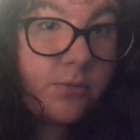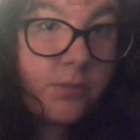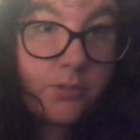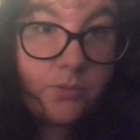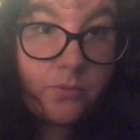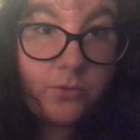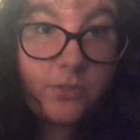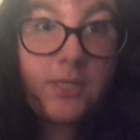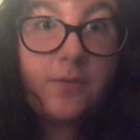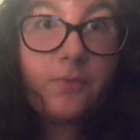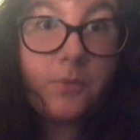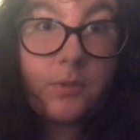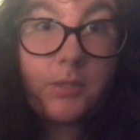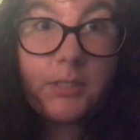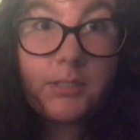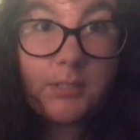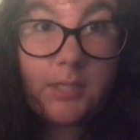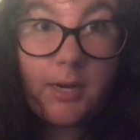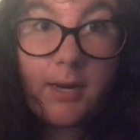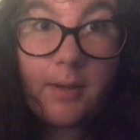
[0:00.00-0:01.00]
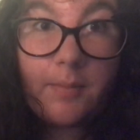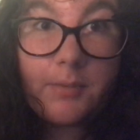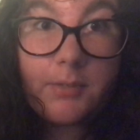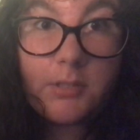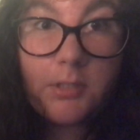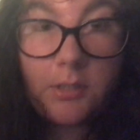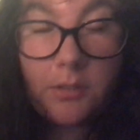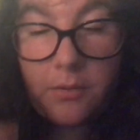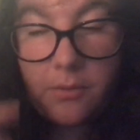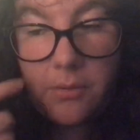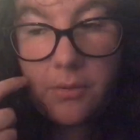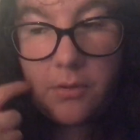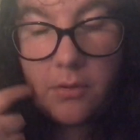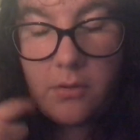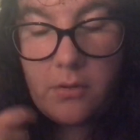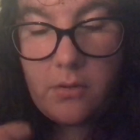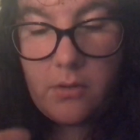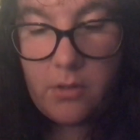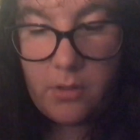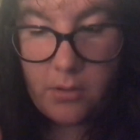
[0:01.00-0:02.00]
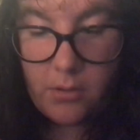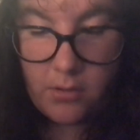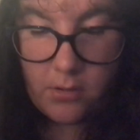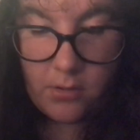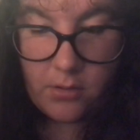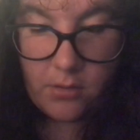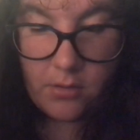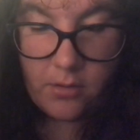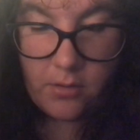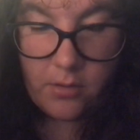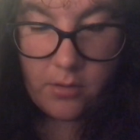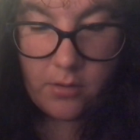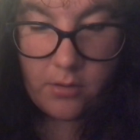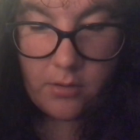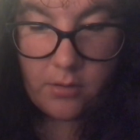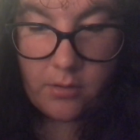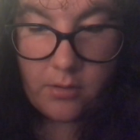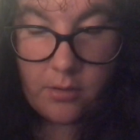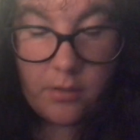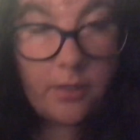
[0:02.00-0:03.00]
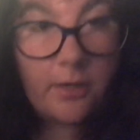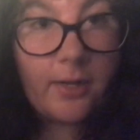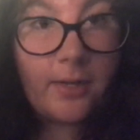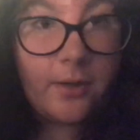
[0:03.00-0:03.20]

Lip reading: these were several things that happened to you, and I